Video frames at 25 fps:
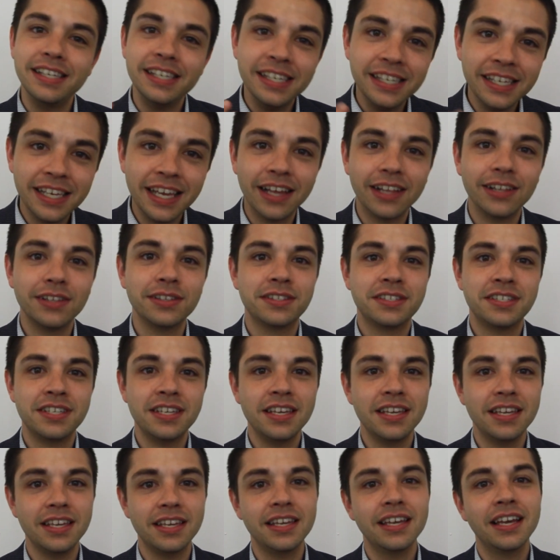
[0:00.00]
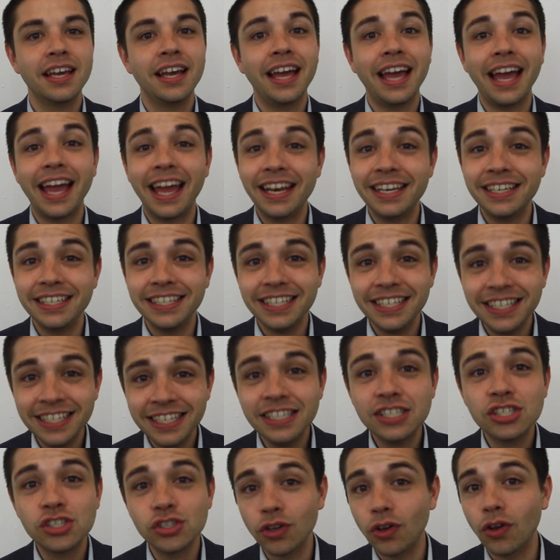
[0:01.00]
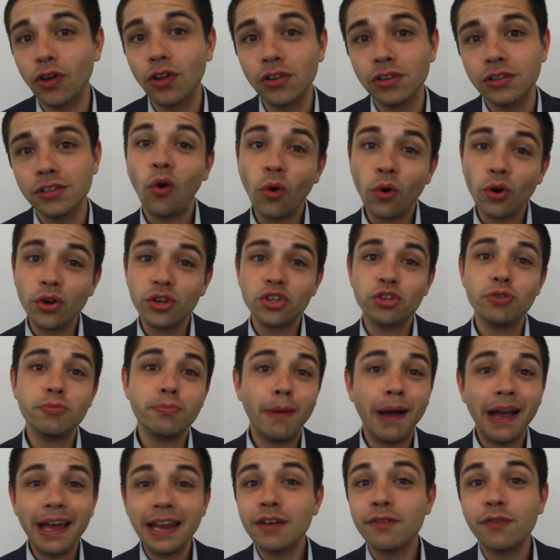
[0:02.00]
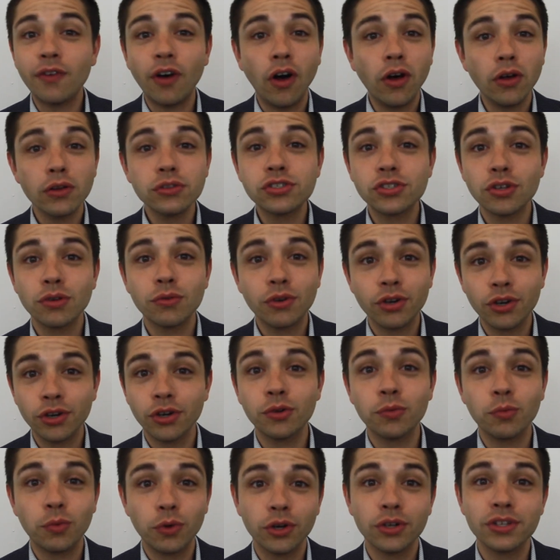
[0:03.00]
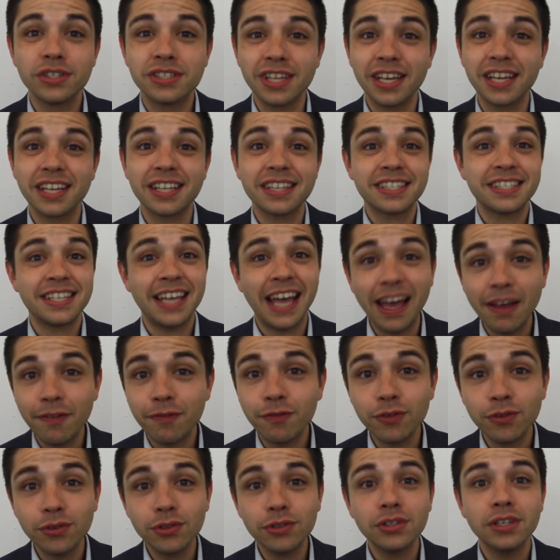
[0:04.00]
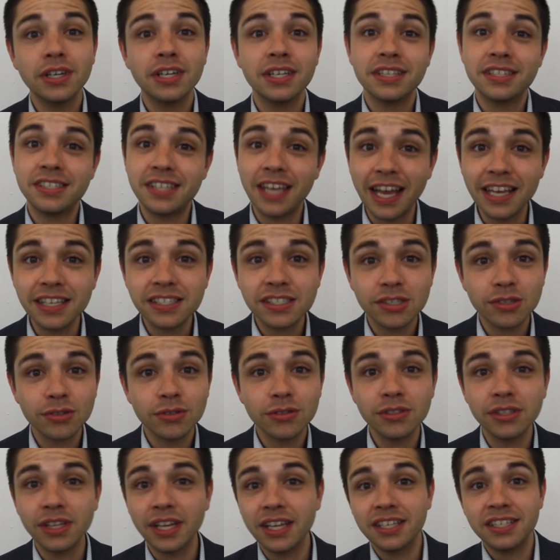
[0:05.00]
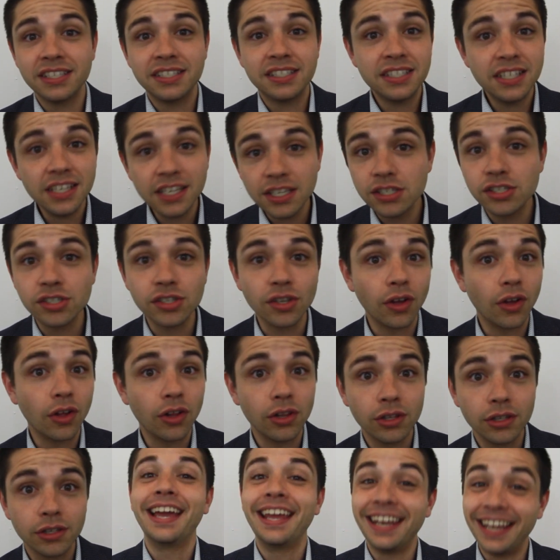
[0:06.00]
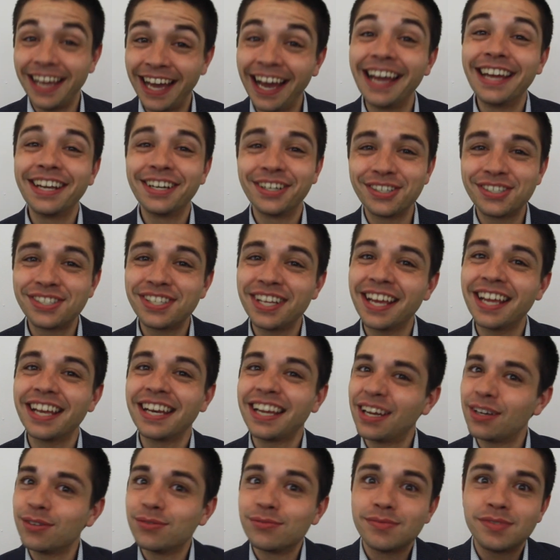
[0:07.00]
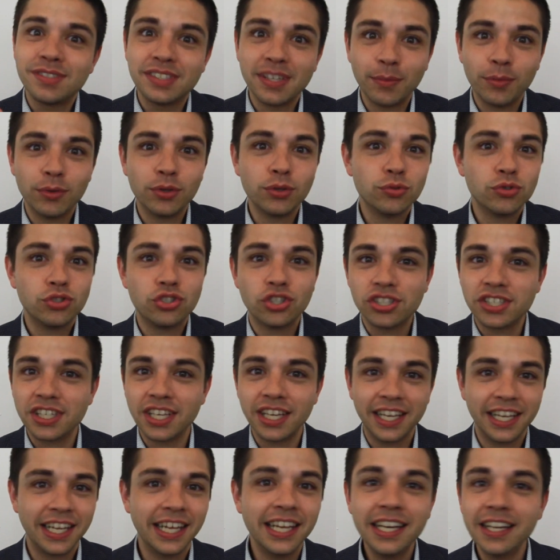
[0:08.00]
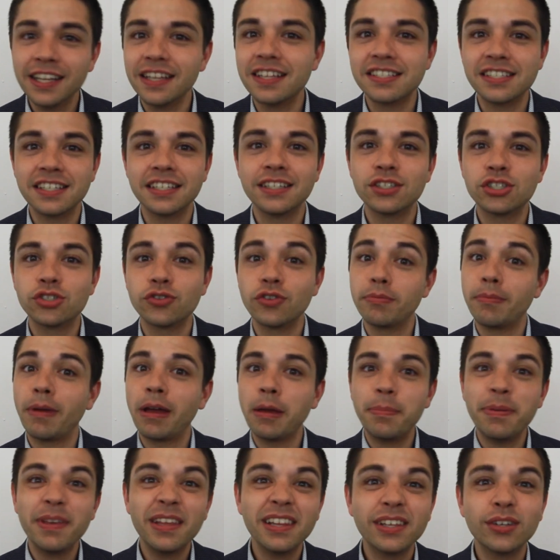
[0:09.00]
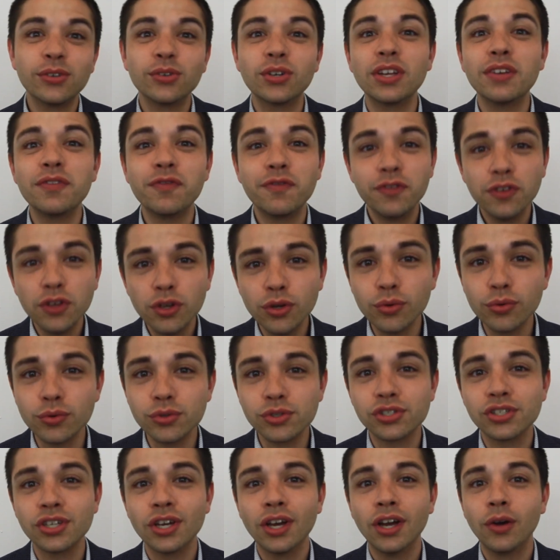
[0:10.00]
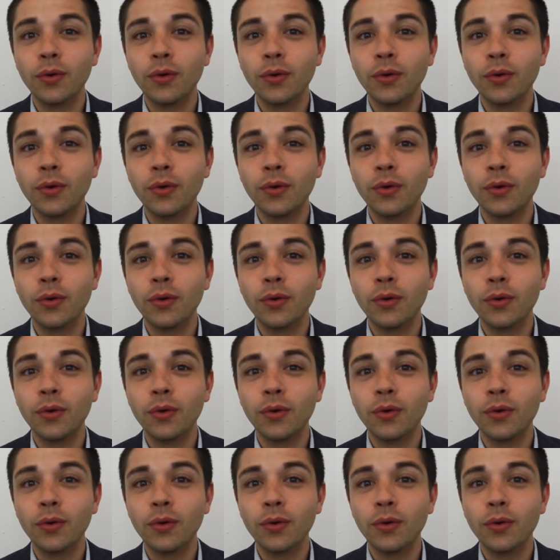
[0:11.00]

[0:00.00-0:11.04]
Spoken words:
ELT, and ESOL? Or you might have also heard words like TEFL, TESL, and TESOL. And I understand how someone who's just getting into this industry might be a little confused